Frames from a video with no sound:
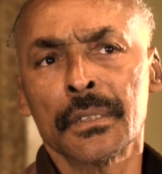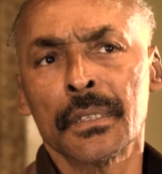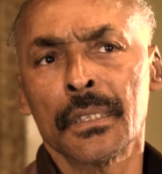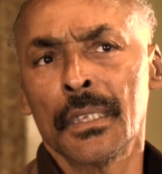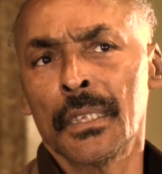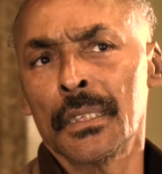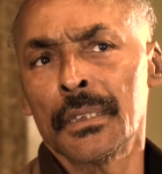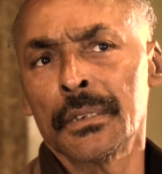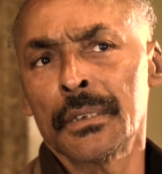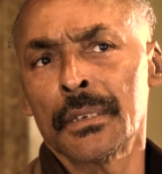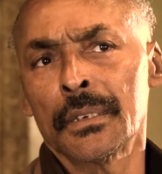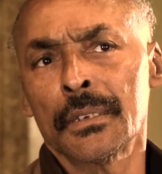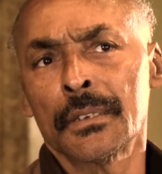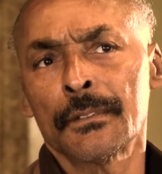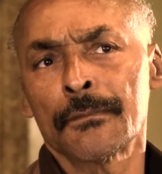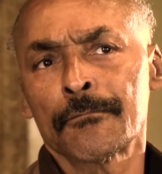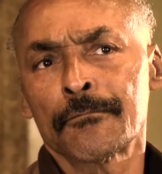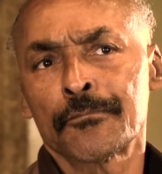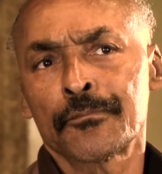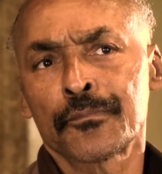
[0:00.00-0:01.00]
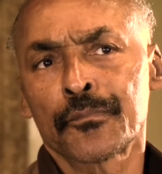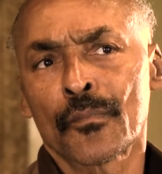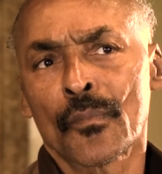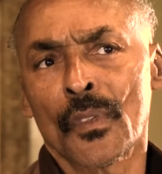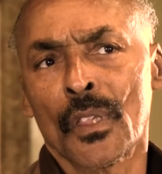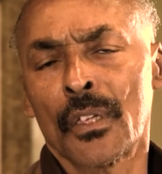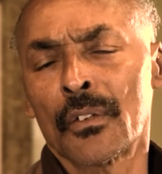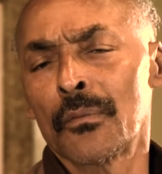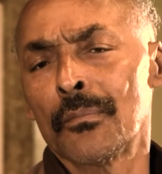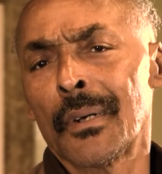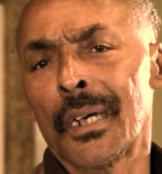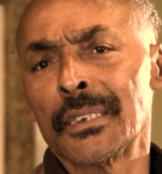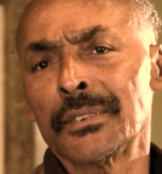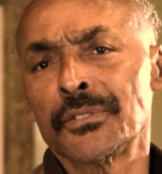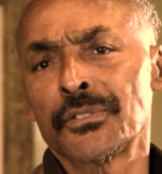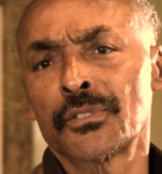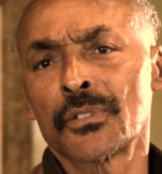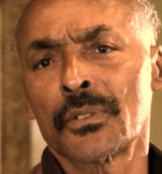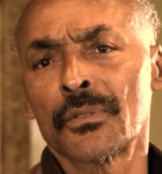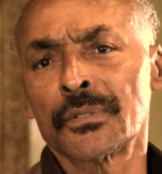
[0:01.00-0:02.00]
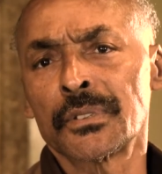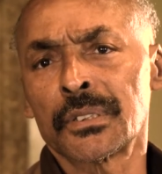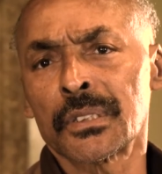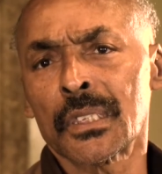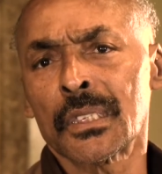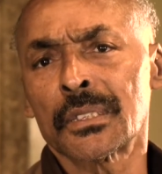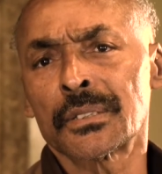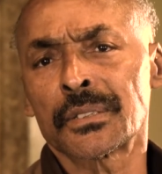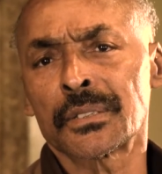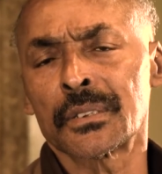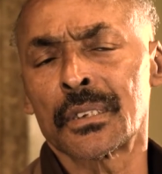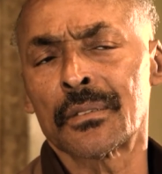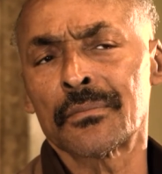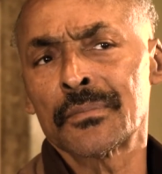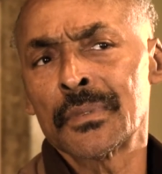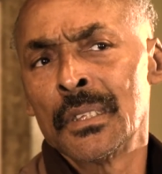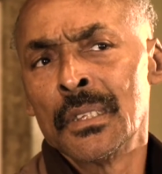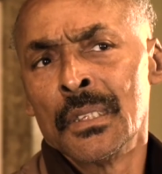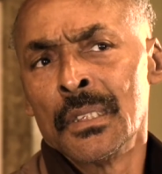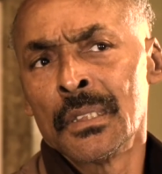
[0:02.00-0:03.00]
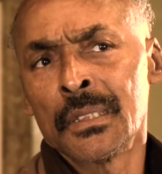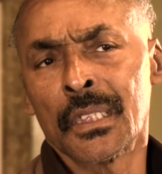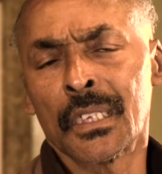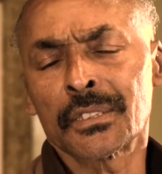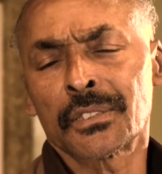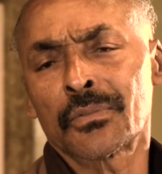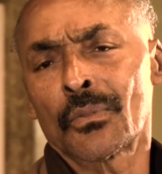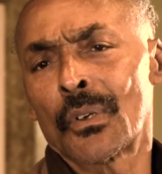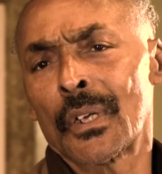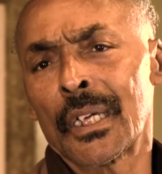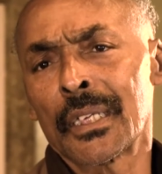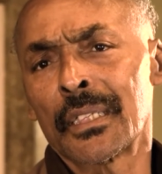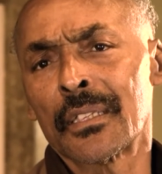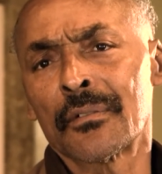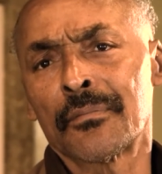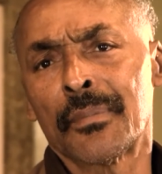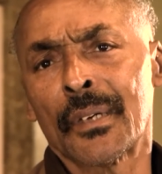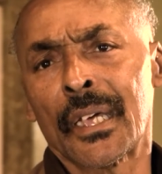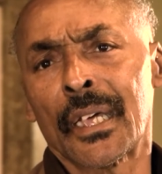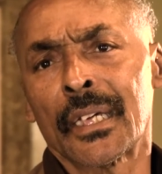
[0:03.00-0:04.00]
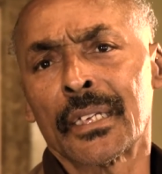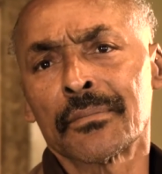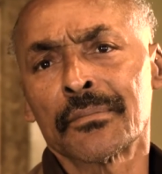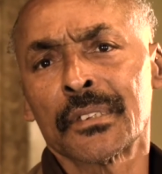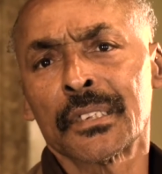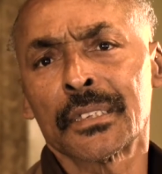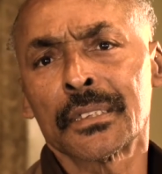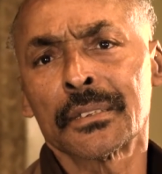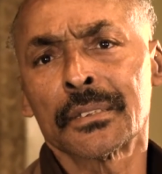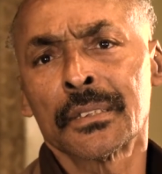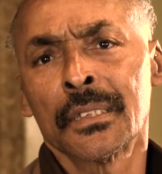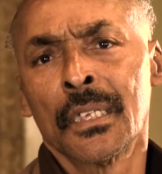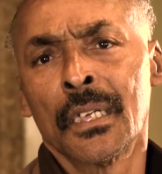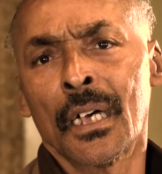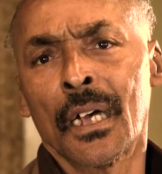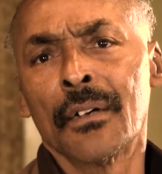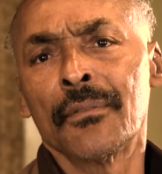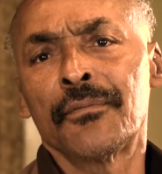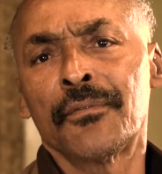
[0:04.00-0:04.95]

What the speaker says: and everybody deserves a chance, and that's where I give back, man. I